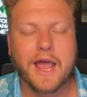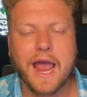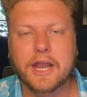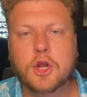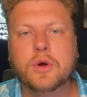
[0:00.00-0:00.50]

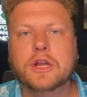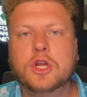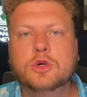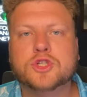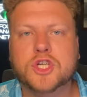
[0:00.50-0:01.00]
and you can
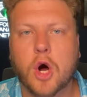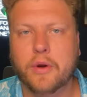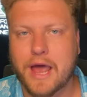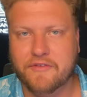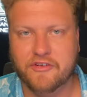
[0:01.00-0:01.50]
use code
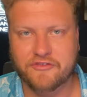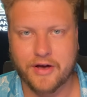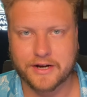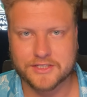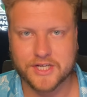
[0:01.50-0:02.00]

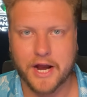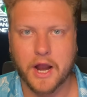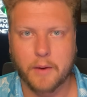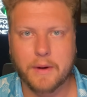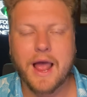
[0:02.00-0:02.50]
FFN to sign
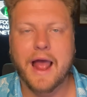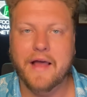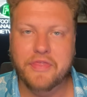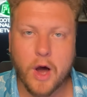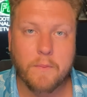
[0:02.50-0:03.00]
up.
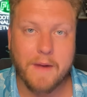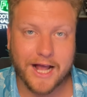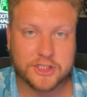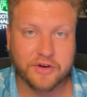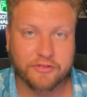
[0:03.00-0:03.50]
And they'll
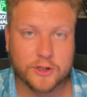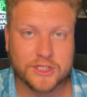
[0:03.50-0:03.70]
match your first